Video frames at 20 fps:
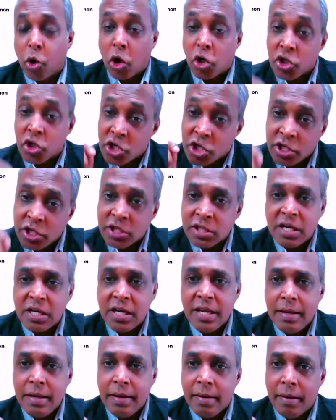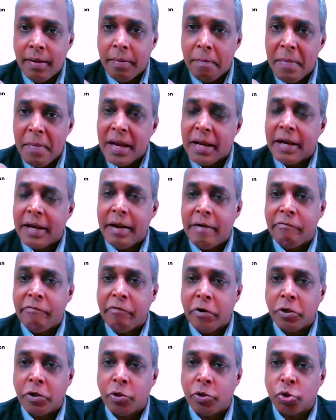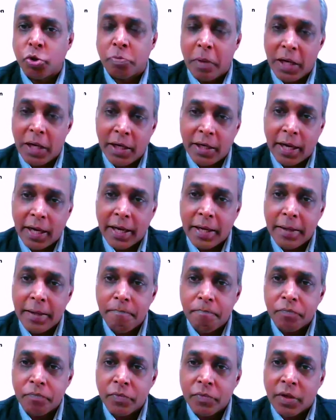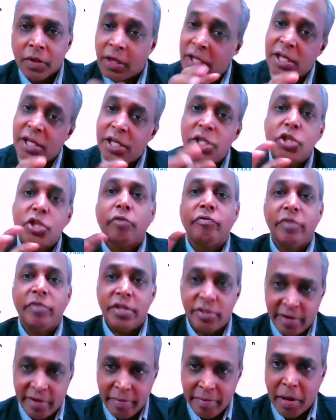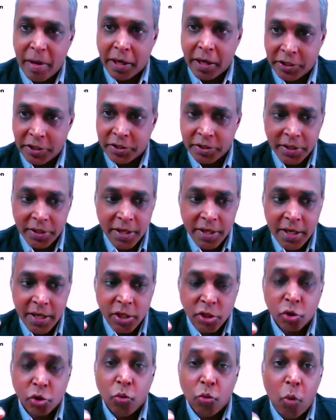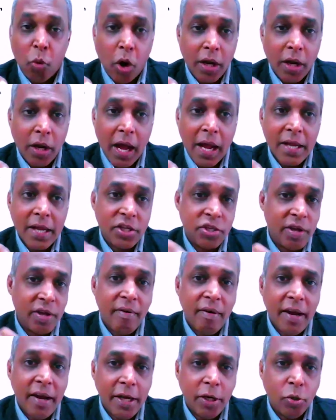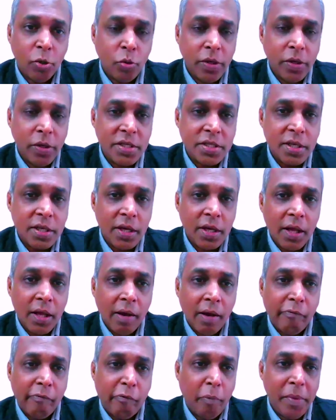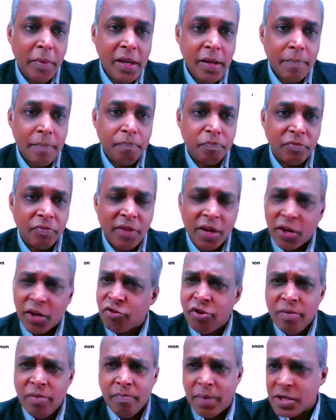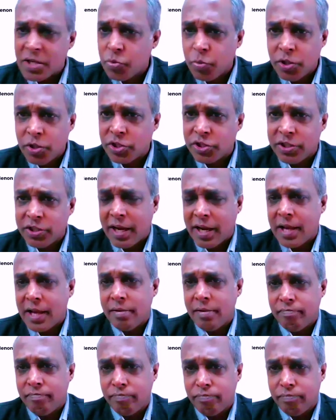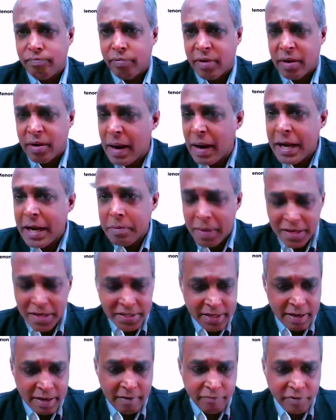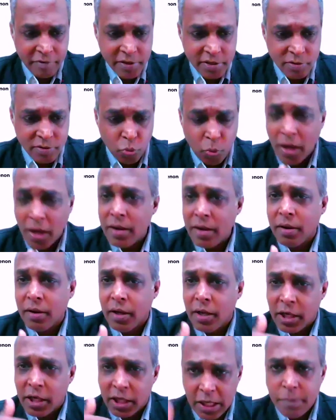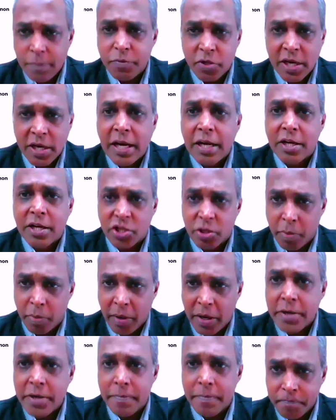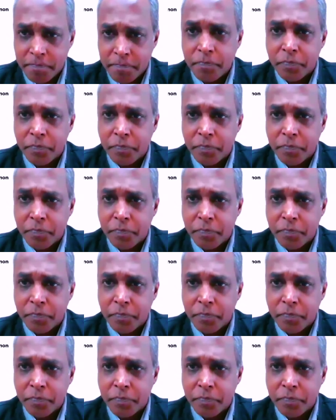consciously make an effort to spend time in each of these three buckets. So what I generally do is, for me, there are three buzzwords that I remind myself is: one, keep staying disciplined;